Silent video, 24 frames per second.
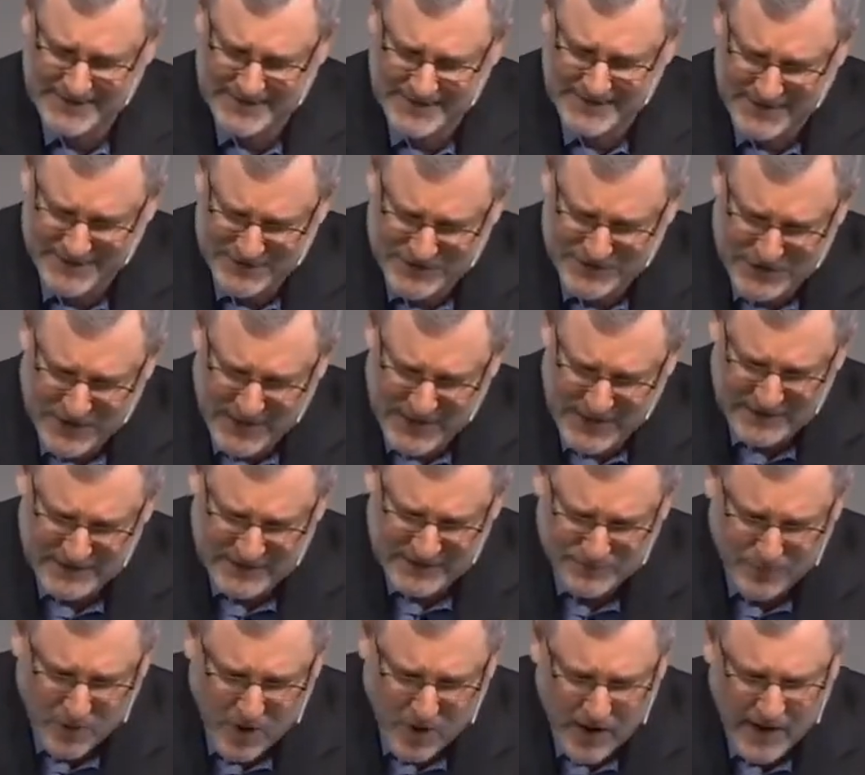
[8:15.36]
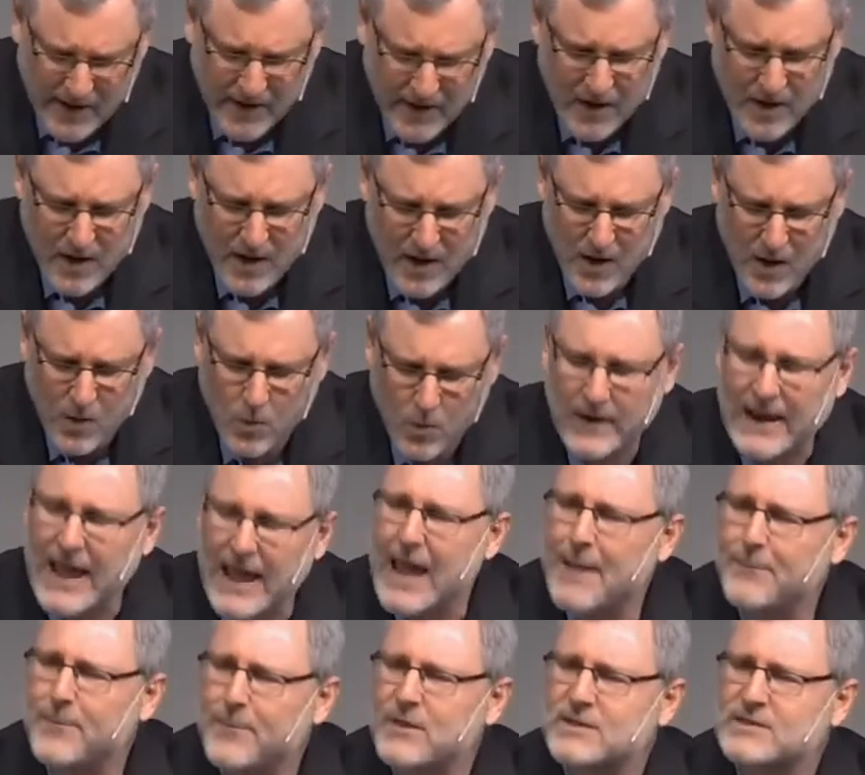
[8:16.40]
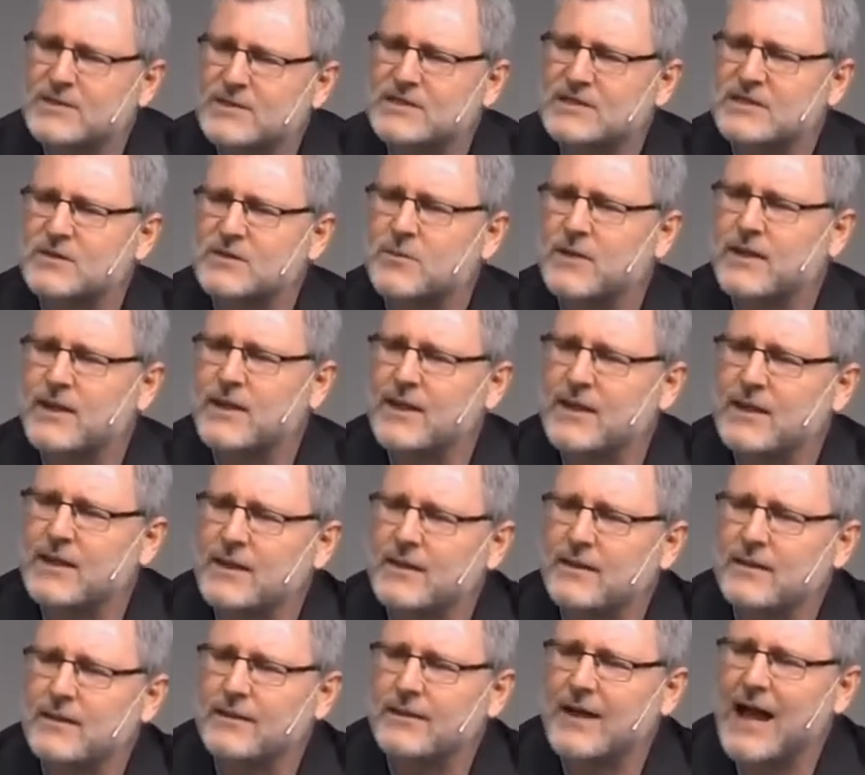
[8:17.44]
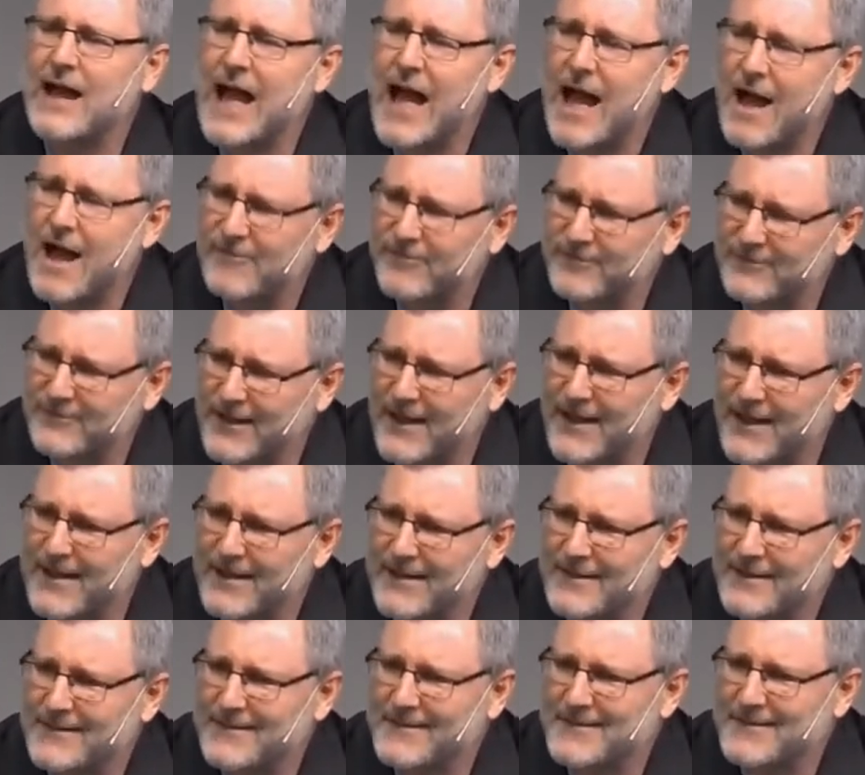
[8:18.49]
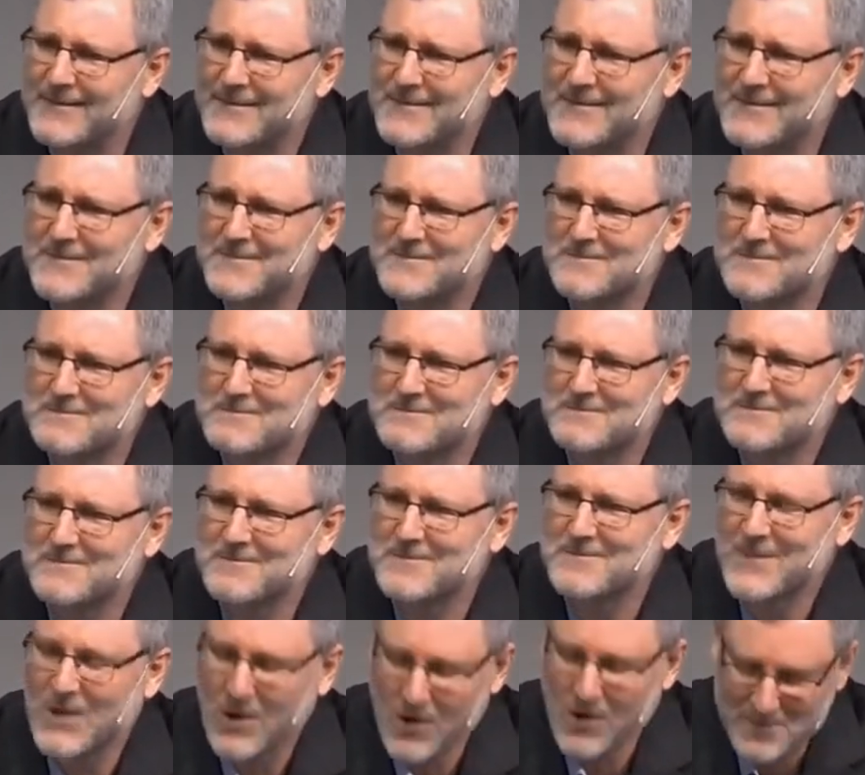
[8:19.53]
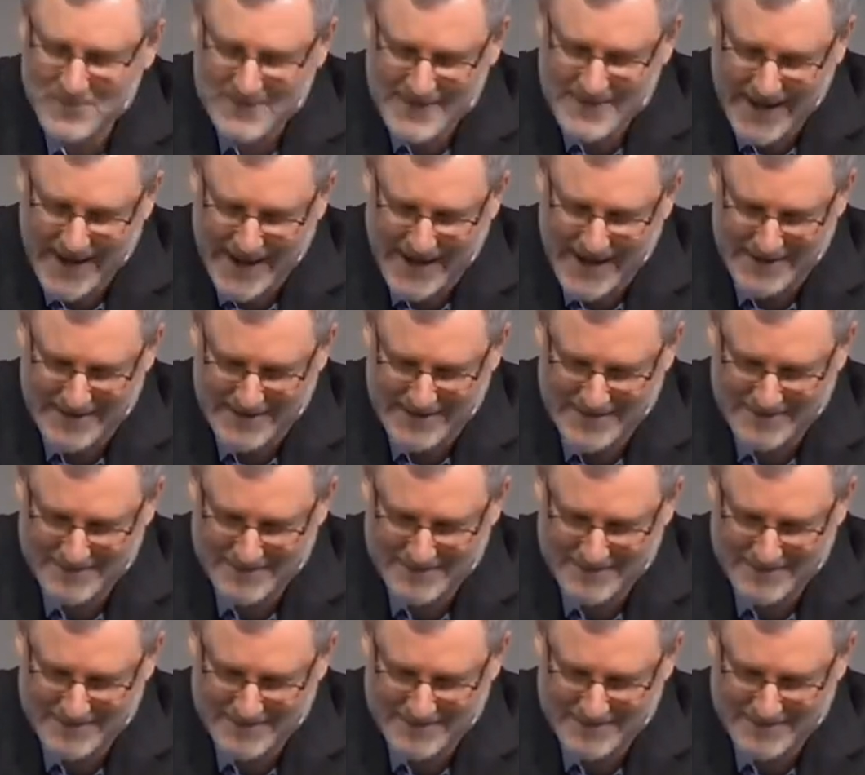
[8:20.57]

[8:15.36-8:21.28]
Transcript: says Jesus, by what happens to me after I'm dead.